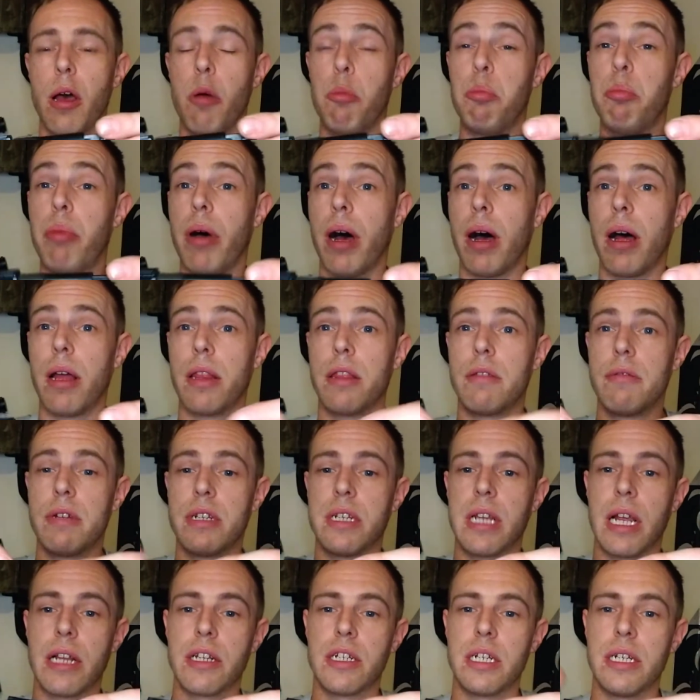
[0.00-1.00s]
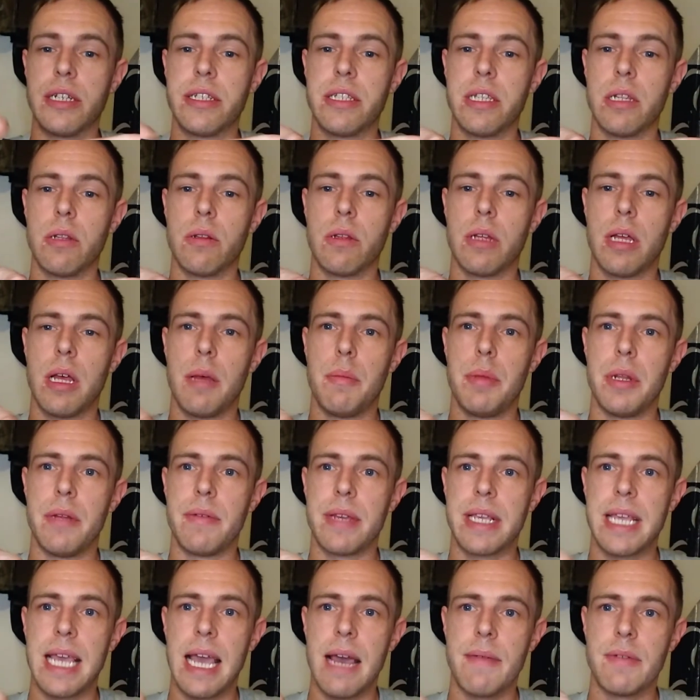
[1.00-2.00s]
But there is actually still a bit of a
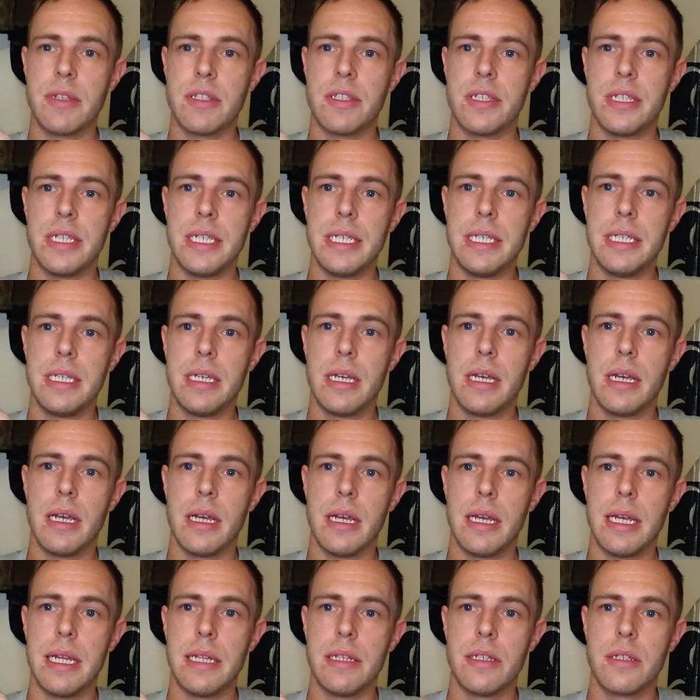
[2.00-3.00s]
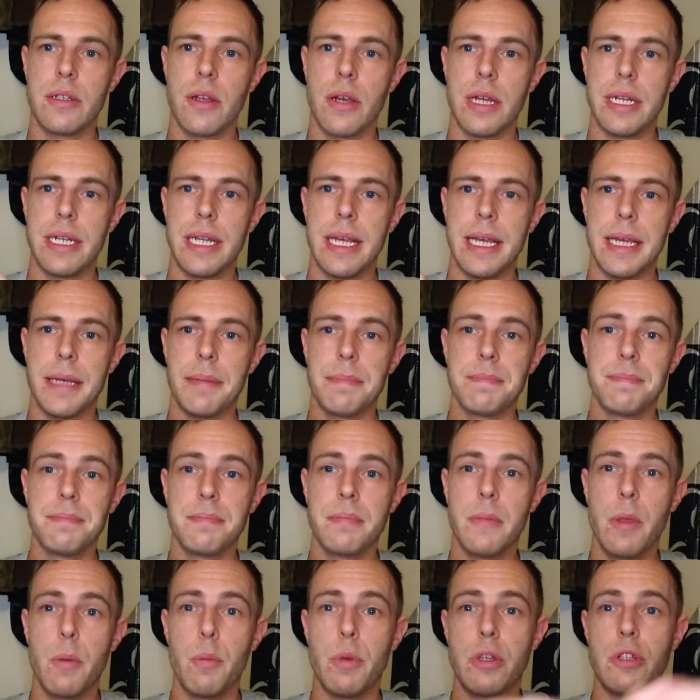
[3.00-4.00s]
cavity inside here,
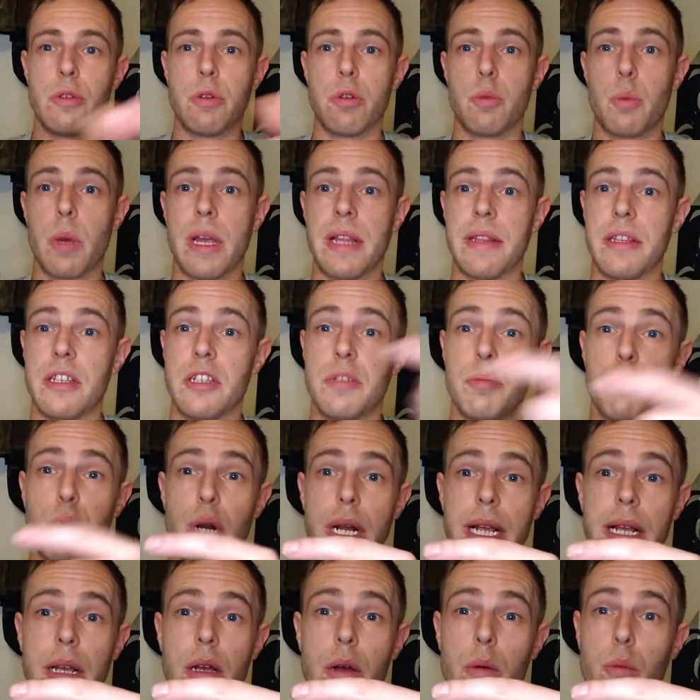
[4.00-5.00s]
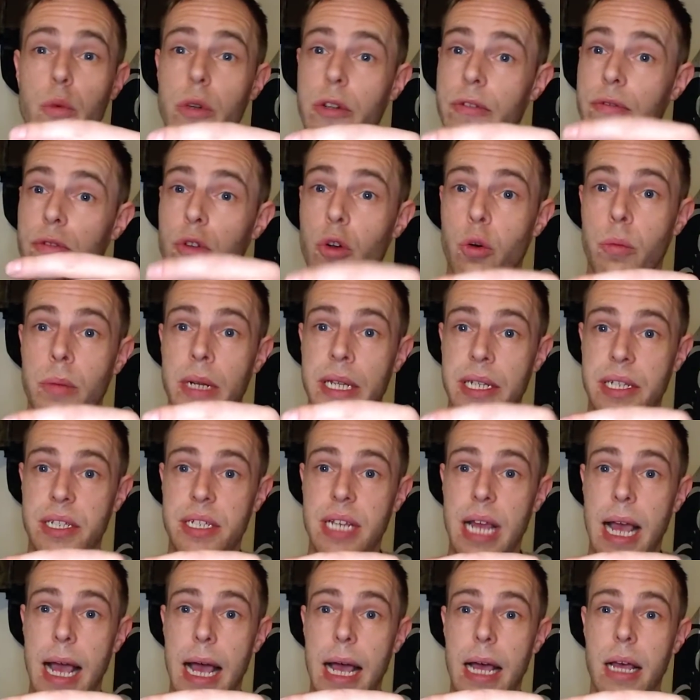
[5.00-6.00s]
which was where the spring would have normally
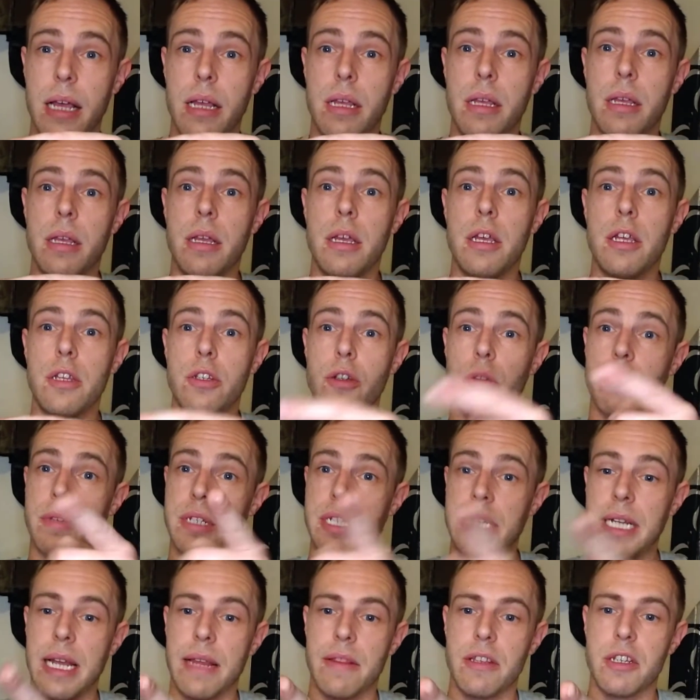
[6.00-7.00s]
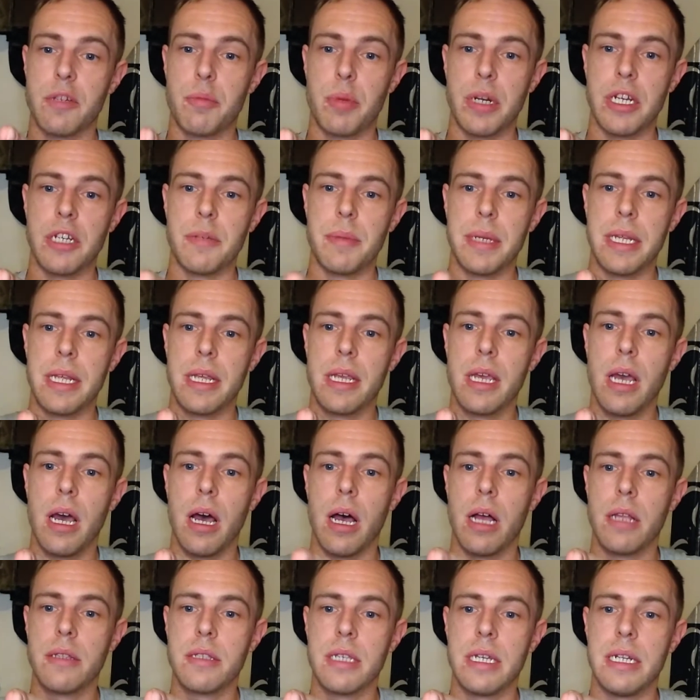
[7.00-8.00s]
sat. So obviously now the spring's been
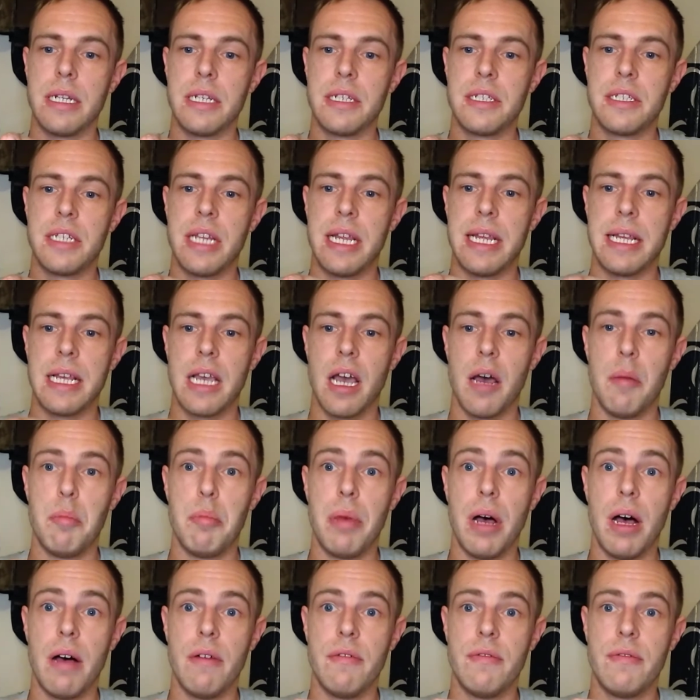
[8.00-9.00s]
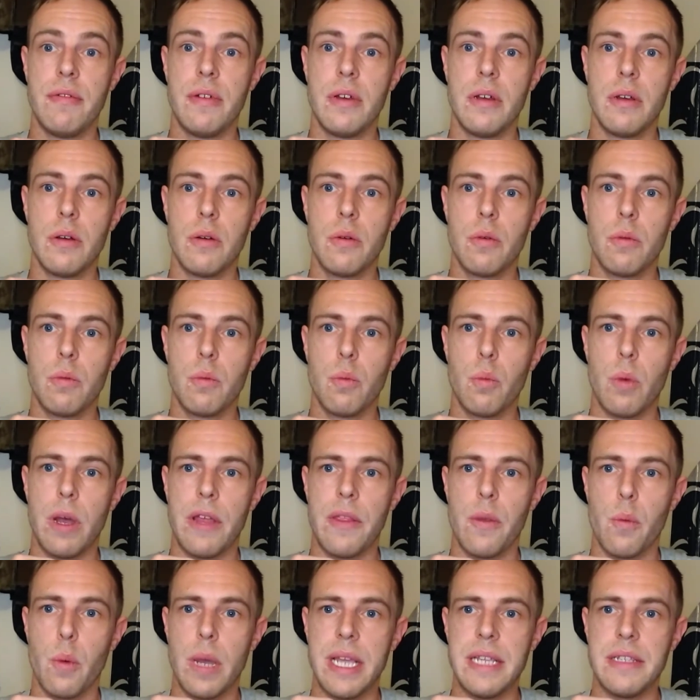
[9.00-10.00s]
cut and it's sitting above where
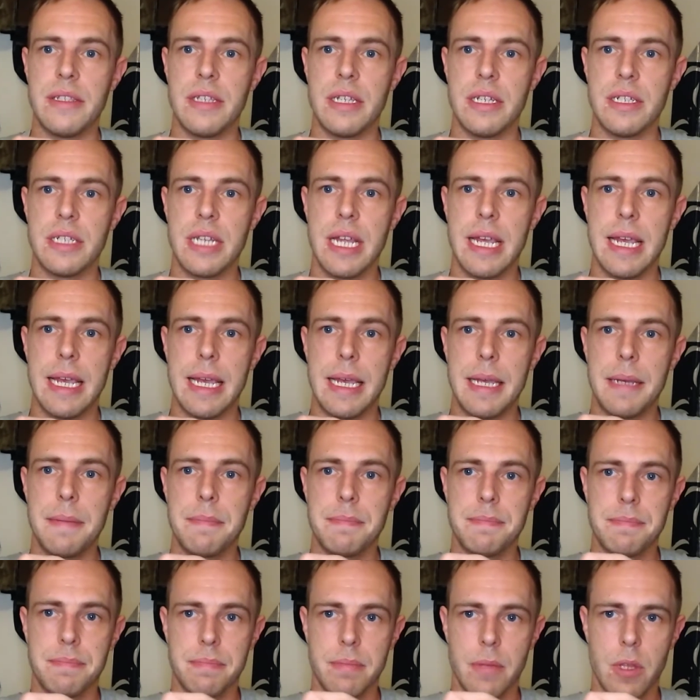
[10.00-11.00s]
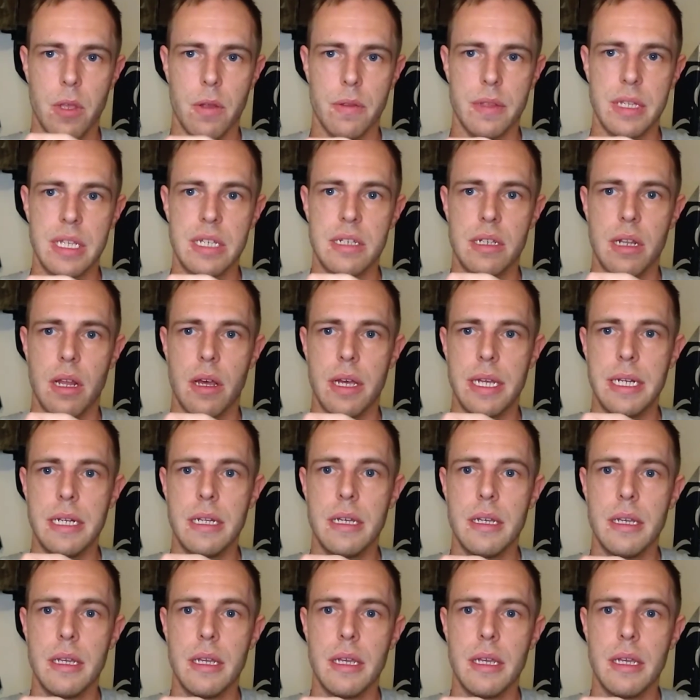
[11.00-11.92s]
the weight is here on this line.